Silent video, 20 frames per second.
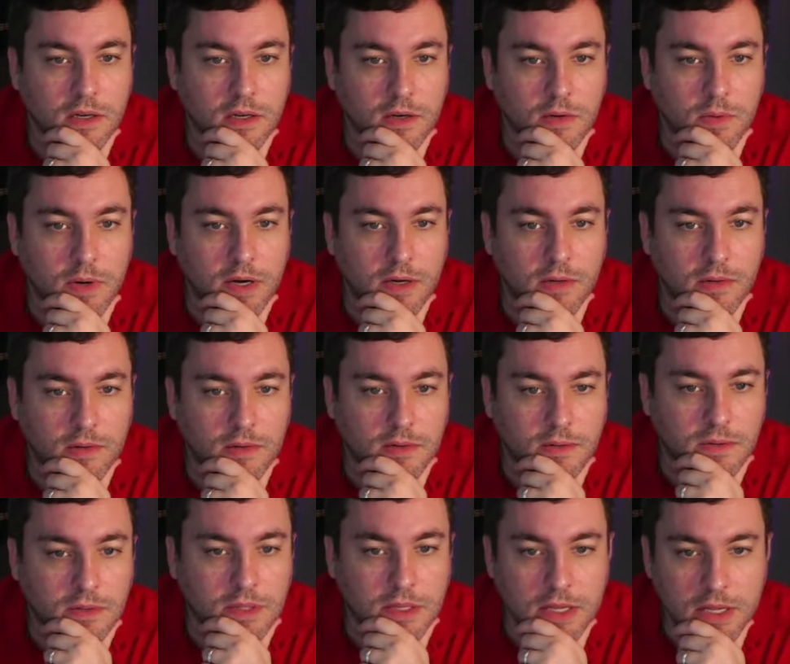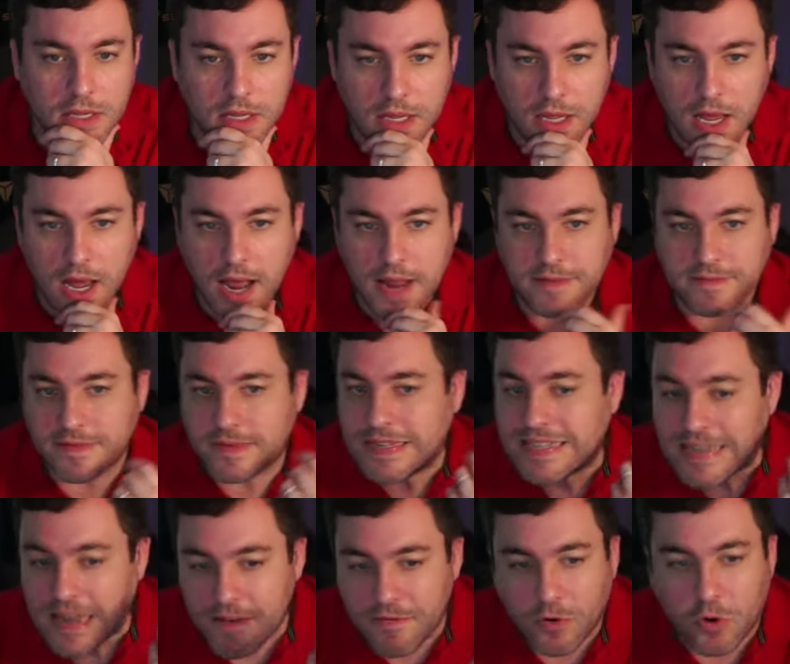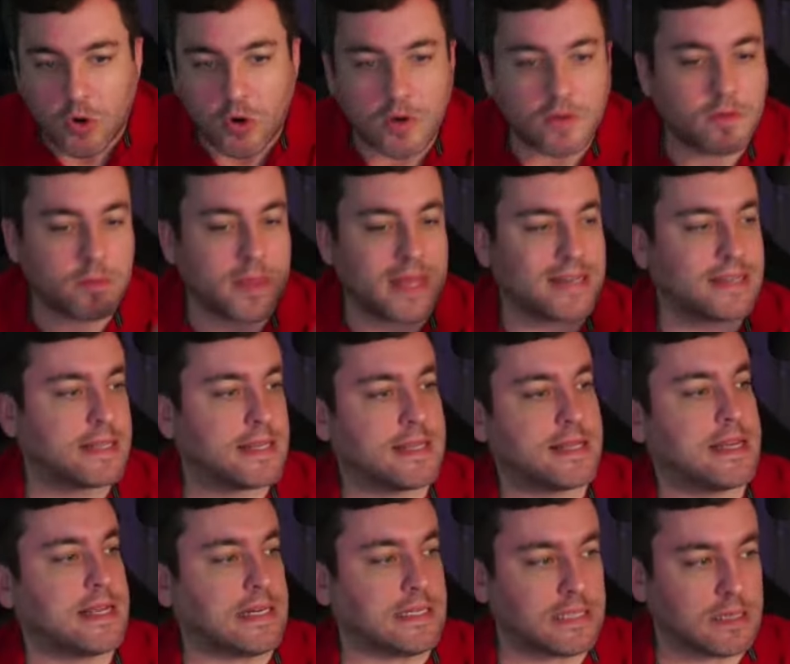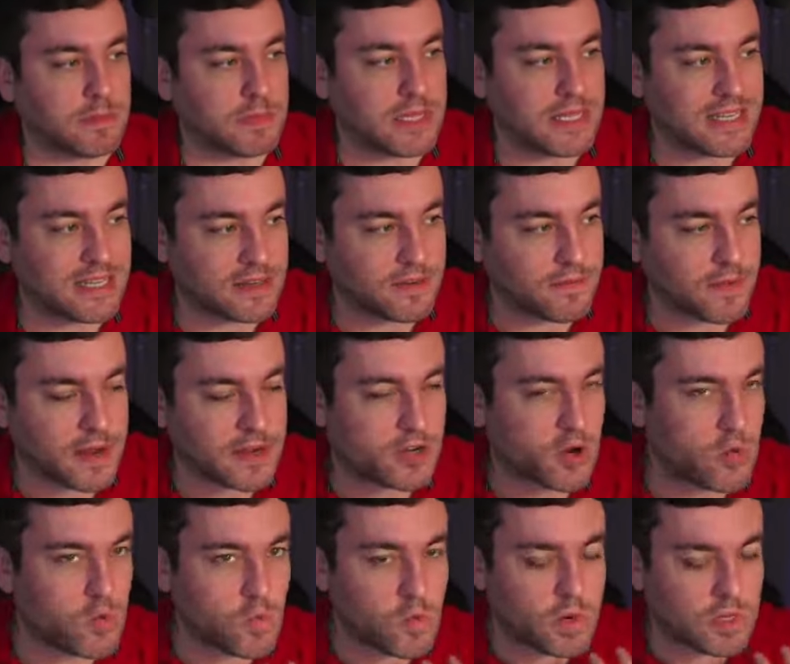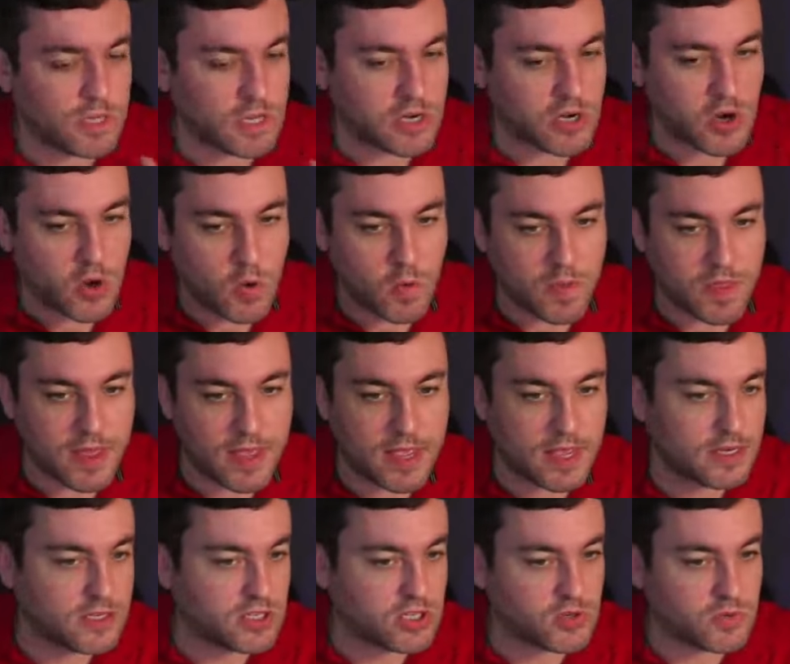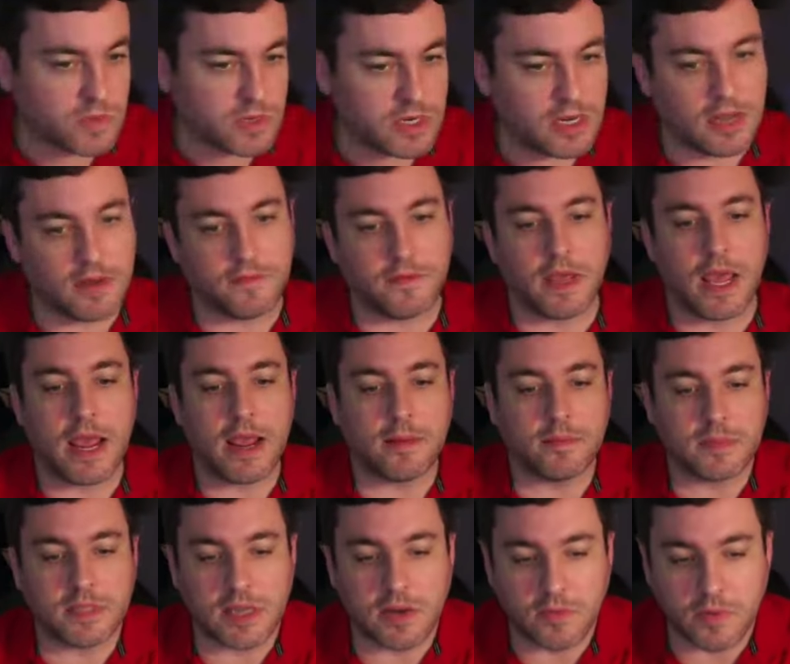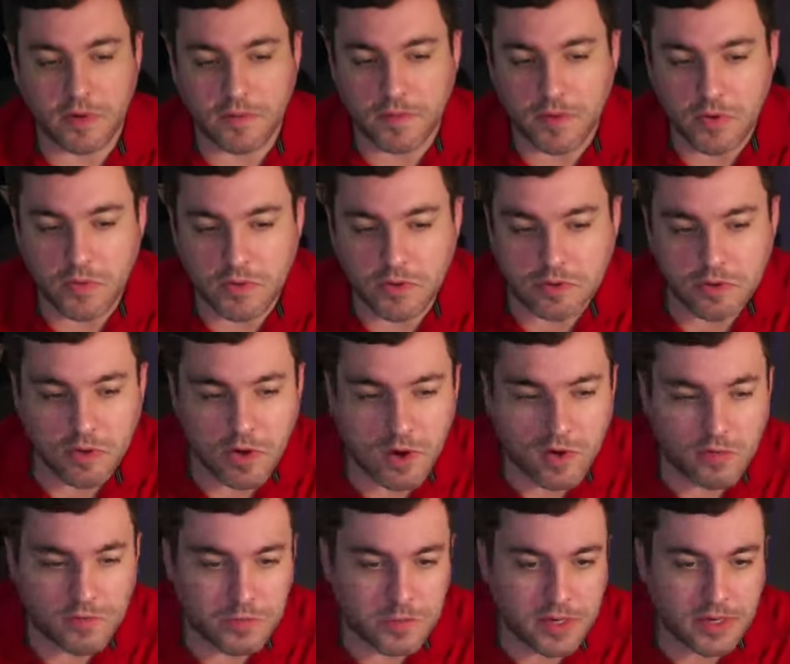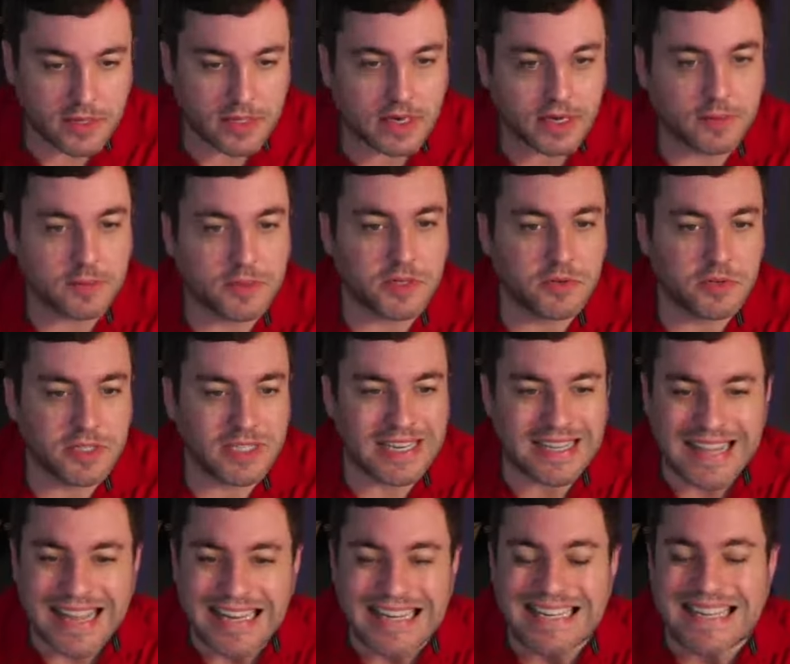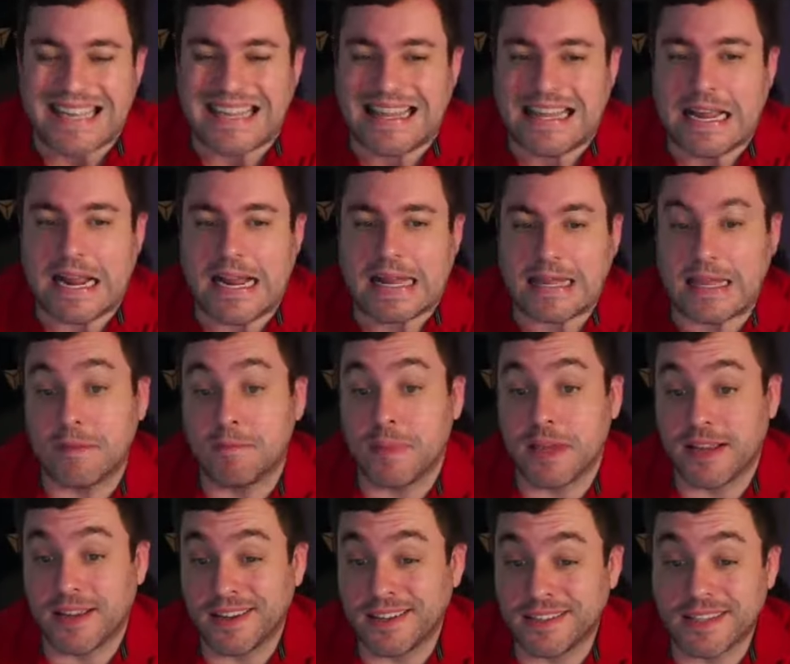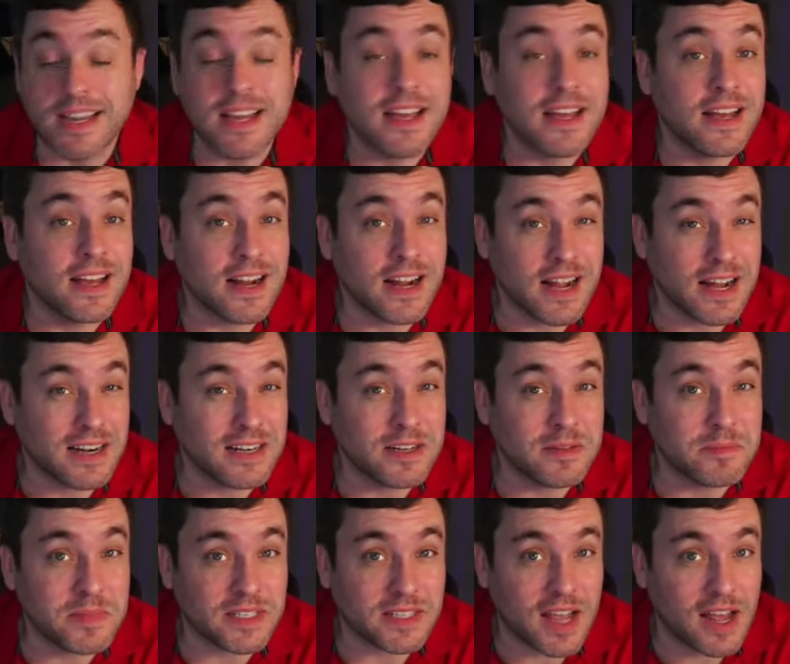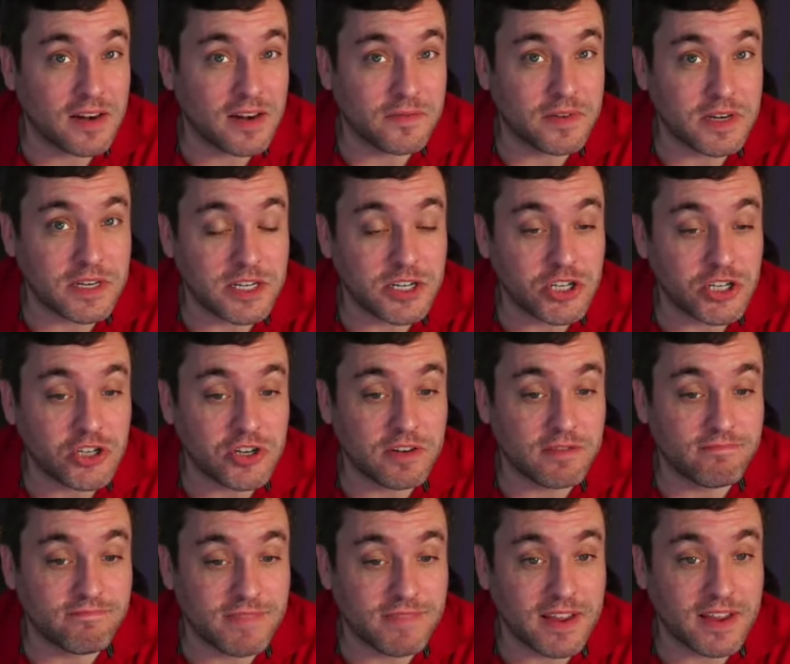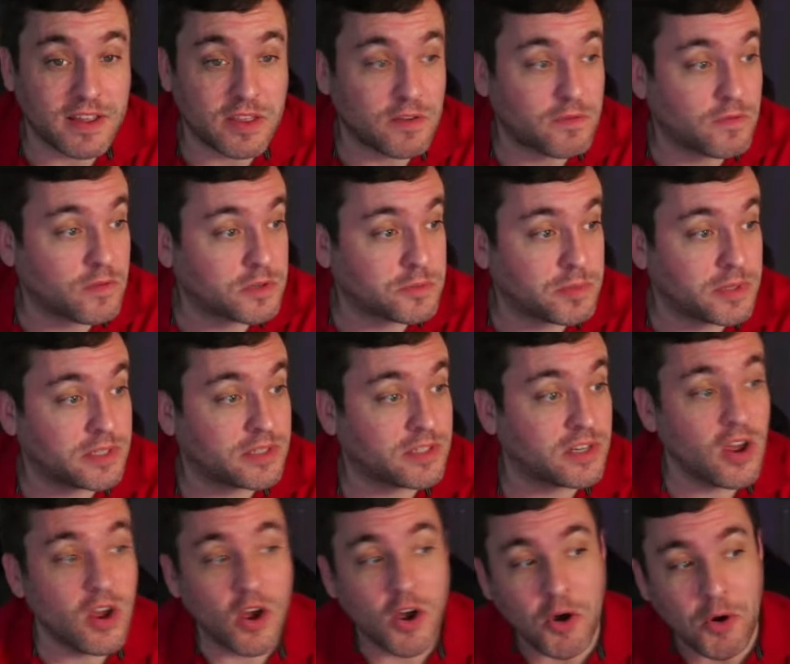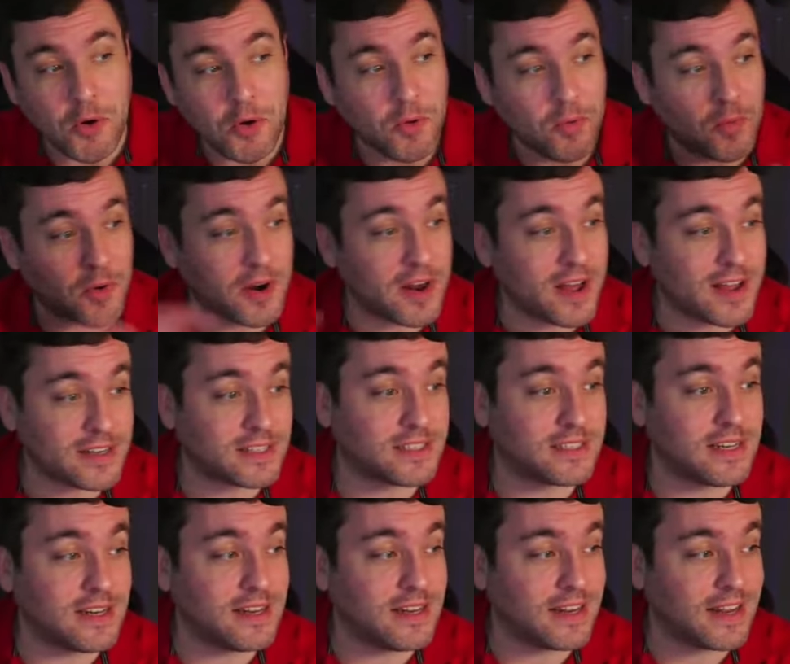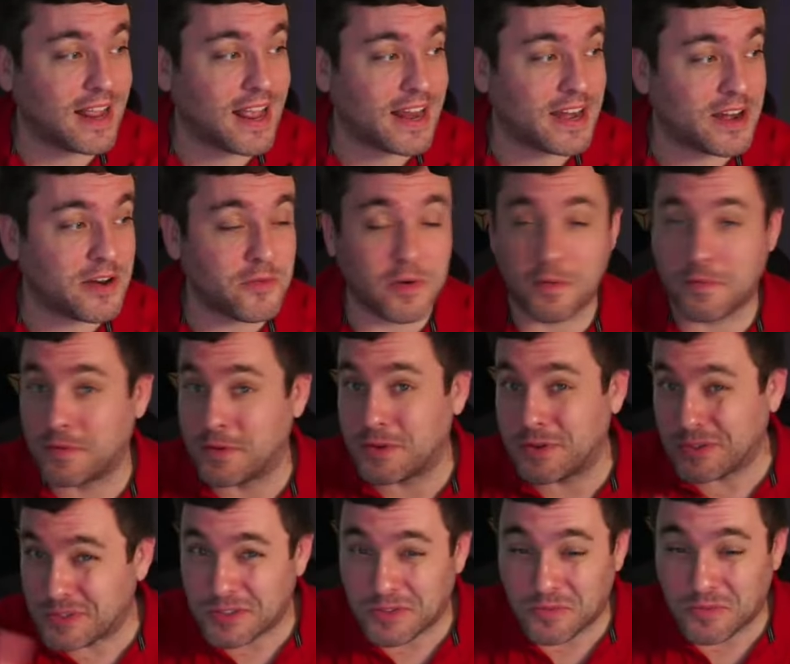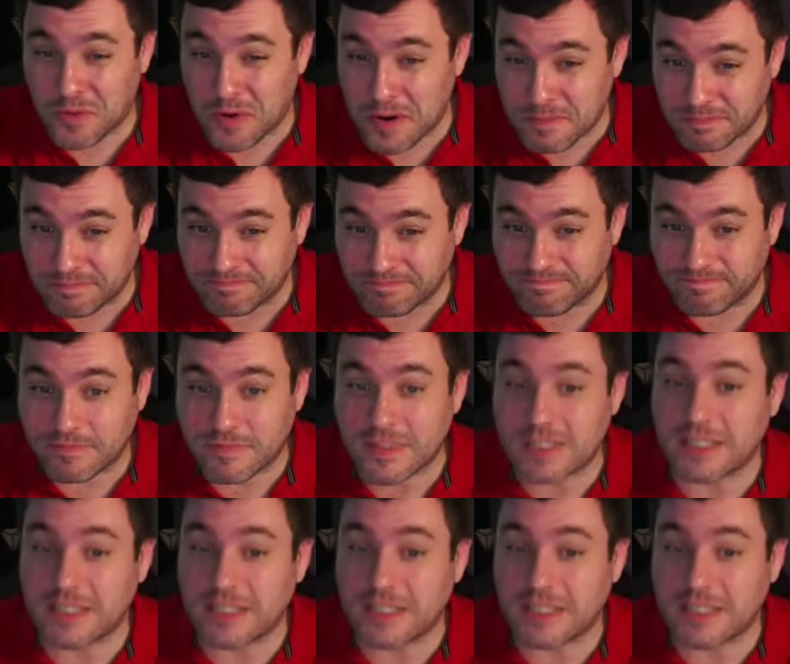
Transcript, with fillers: well, I never heard of them. That's the thing. Some of these, if I don't really know the history of games they review, it's really hard for me to take them seriously. And that's the thing. I think because Gundam is kind of a niche thing in the first place, we're not seeing any reviews from